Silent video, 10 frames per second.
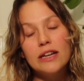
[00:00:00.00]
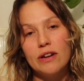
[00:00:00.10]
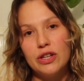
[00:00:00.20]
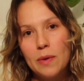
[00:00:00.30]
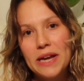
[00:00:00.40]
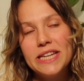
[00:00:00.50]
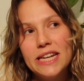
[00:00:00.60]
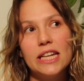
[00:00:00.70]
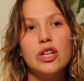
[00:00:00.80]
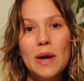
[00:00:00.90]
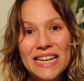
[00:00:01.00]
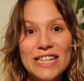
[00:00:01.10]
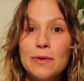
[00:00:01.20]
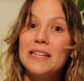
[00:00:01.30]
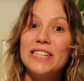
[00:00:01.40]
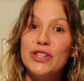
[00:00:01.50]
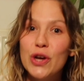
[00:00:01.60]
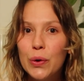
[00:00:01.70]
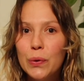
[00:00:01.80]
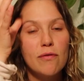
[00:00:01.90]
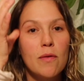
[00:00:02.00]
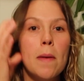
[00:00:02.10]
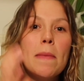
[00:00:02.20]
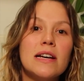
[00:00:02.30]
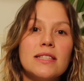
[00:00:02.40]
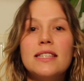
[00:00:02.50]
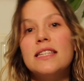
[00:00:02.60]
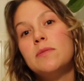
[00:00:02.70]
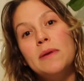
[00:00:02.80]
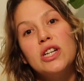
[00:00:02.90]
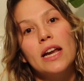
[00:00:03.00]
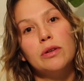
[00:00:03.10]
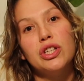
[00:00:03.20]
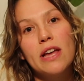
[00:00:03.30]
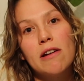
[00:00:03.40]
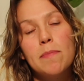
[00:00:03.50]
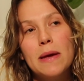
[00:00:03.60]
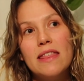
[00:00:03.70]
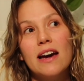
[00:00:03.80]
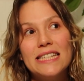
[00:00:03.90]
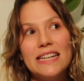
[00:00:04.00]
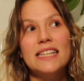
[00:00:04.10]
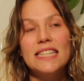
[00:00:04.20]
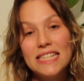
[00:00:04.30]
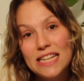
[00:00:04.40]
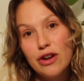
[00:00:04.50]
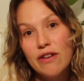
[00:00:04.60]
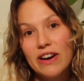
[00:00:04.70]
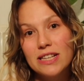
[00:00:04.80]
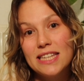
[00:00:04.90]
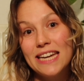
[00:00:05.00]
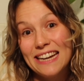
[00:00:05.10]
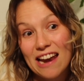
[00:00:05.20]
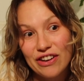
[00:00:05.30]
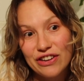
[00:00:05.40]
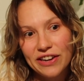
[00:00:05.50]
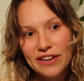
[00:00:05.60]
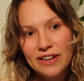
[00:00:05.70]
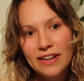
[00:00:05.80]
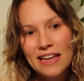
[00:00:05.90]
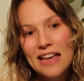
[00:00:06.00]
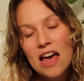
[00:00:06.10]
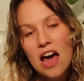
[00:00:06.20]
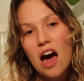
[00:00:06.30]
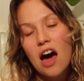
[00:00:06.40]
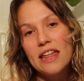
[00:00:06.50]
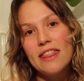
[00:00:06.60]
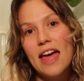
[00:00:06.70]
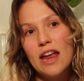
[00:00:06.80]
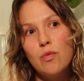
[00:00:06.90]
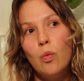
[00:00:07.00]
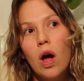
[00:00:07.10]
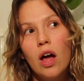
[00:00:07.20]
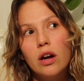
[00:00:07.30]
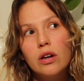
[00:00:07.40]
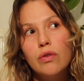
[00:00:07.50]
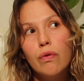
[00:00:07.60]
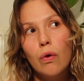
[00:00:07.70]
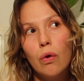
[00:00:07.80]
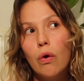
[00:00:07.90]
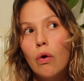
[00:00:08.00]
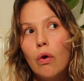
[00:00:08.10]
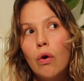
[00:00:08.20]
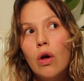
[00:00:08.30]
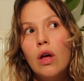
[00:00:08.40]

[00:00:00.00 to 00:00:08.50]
graduated in 2022 from a Masters in Speech and Language Therapy that I did at City University in London. I then worked for